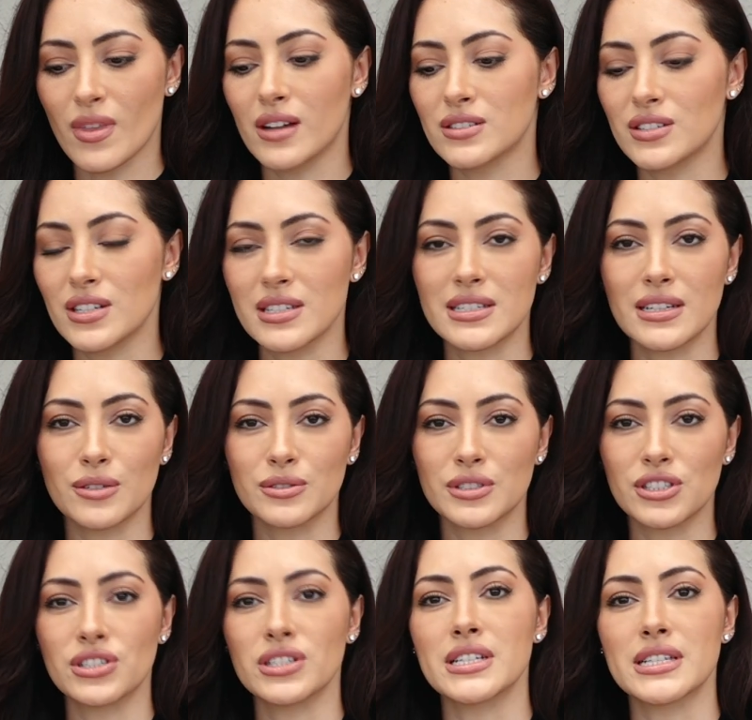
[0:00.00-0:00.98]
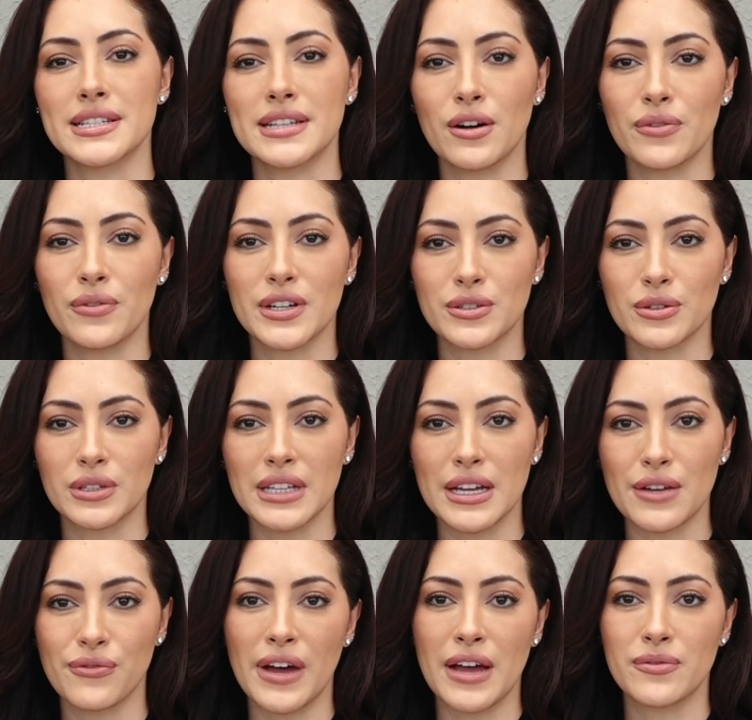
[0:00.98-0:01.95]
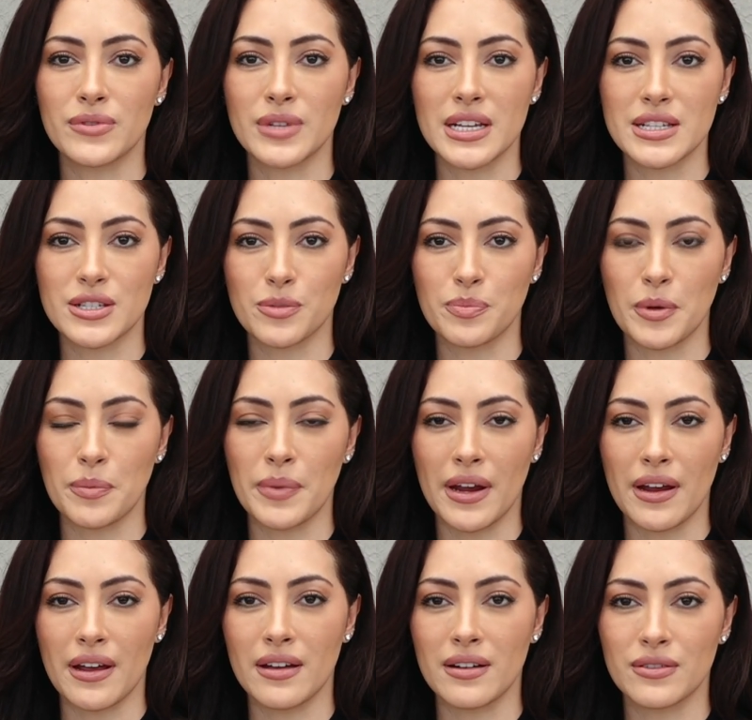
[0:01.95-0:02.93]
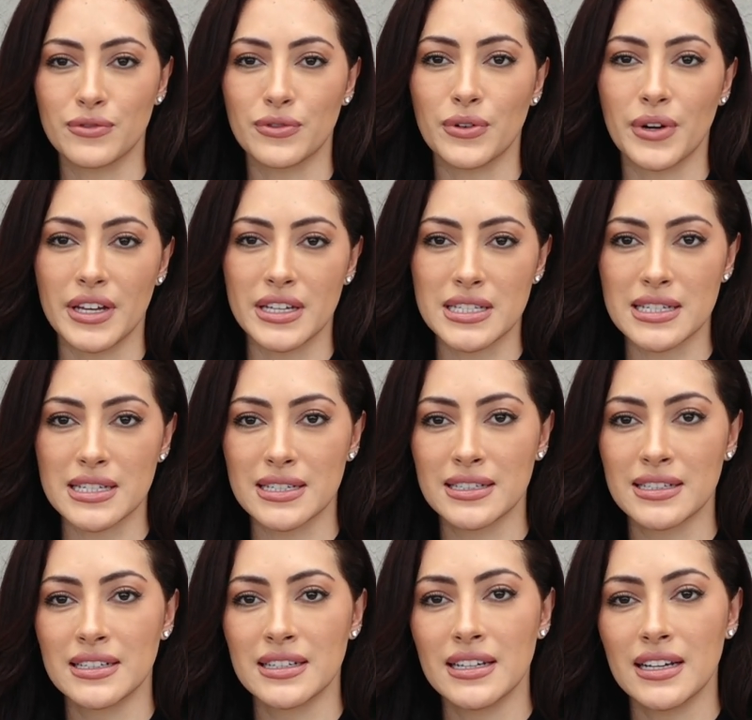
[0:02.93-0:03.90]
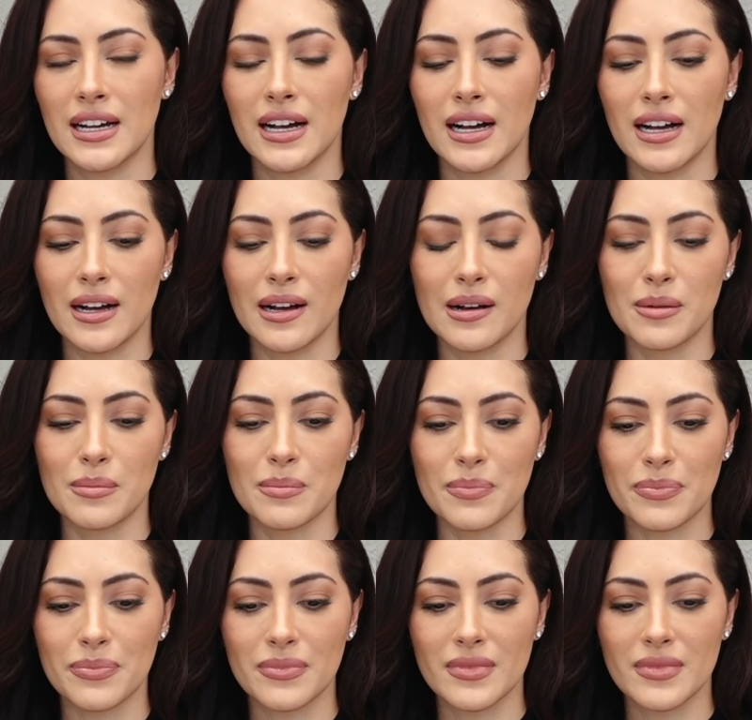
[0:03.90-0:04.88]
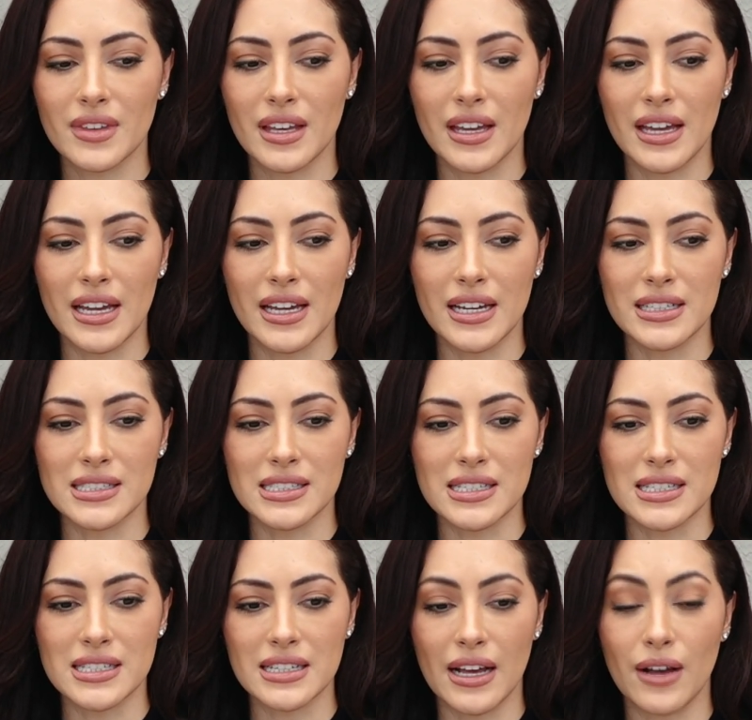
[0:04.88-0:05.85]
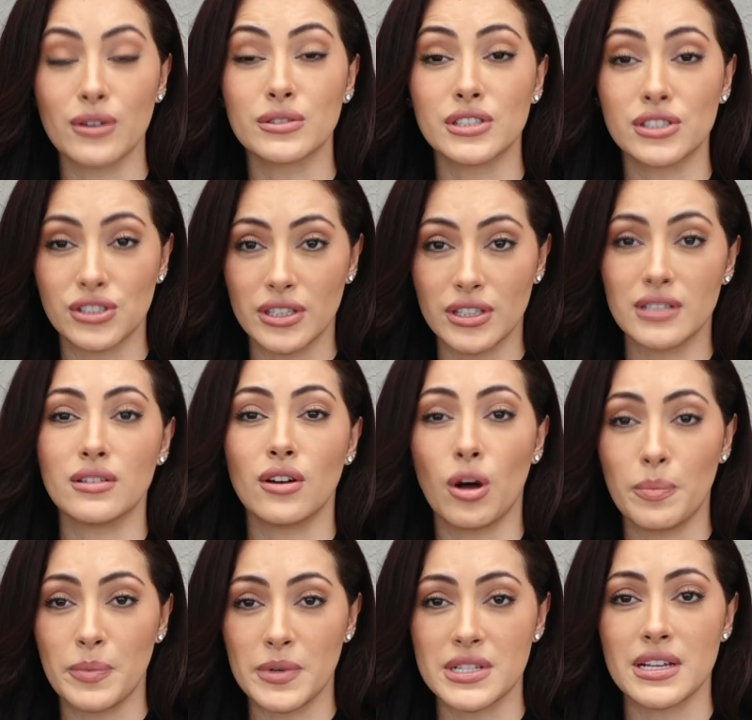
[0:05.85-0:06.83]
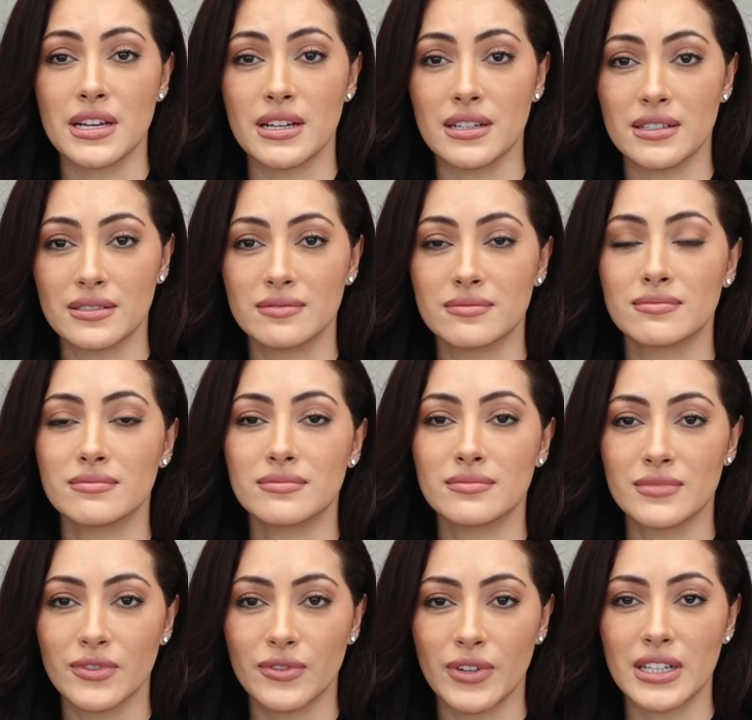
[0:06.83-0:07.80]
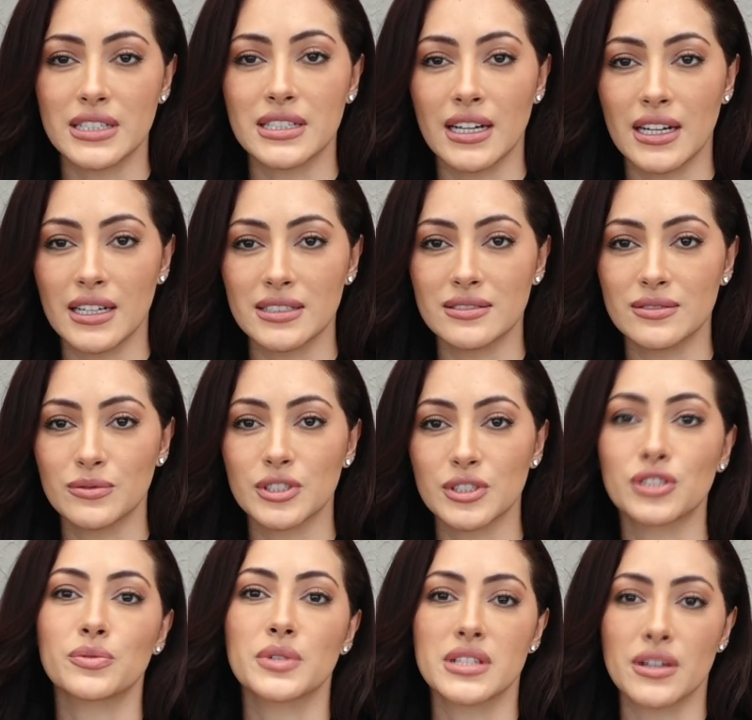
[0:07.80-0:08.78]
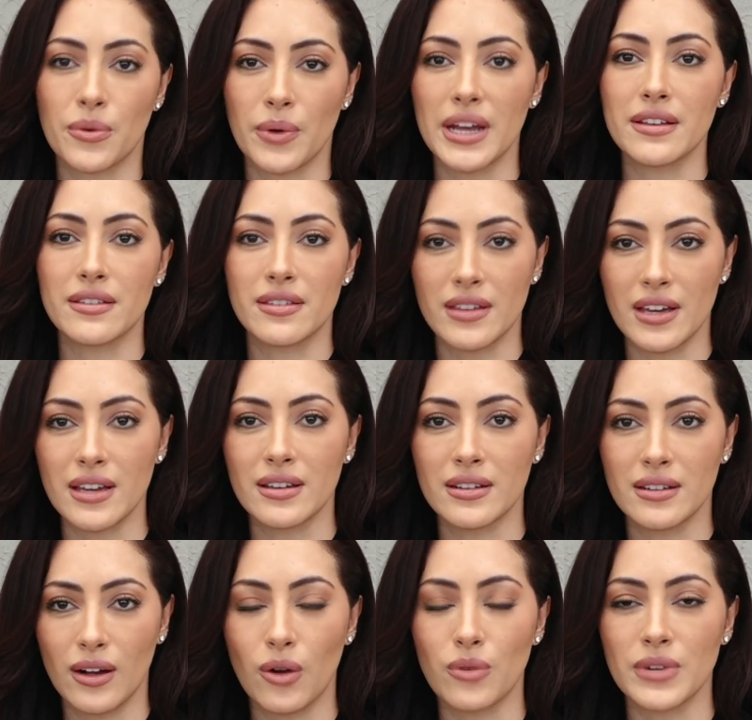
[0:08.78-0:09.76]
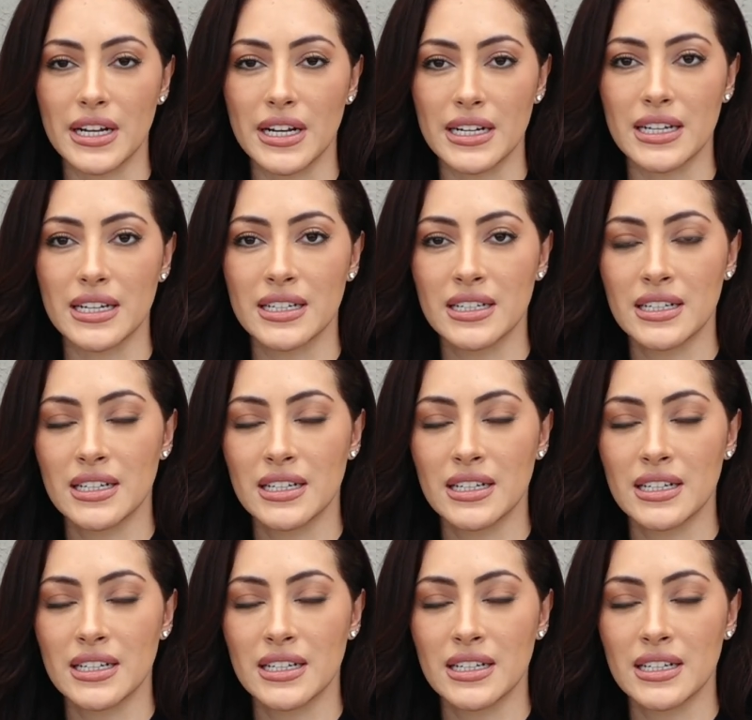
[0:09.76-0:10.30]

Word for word: Just the audition itself, I took like five days to prepare for it. Um, and I auditioned opposite Vardhan, which was a great thing already.